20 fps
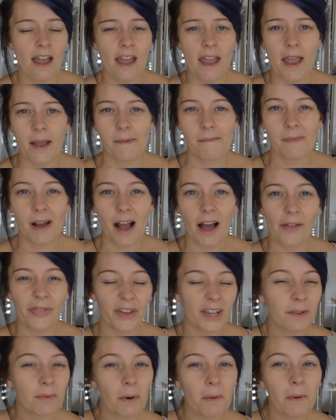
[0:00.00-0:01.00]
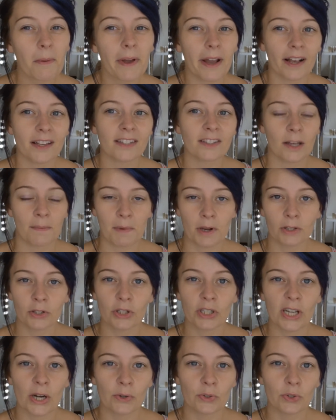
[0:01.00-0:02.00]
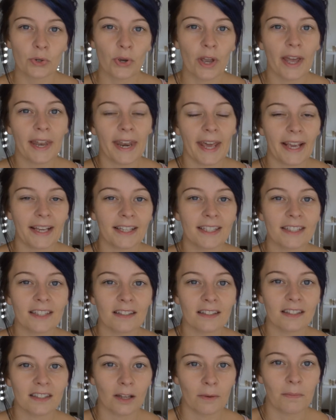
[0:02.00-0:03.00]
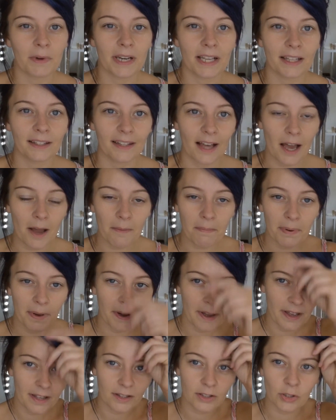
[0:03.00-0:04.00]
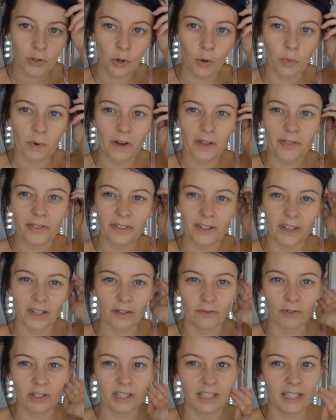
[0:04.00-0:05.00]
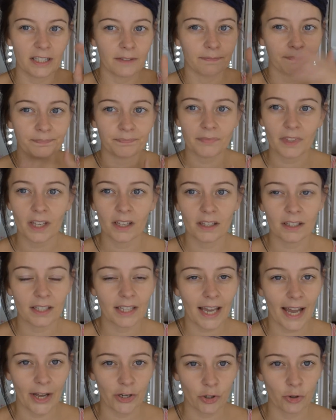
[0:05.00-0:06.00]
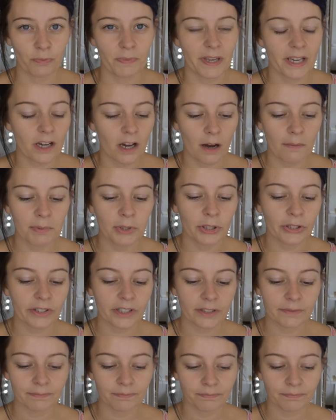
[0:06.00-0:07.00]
I think probably a summer look. I'll do a nice summery lip to go with the really casual makeup look.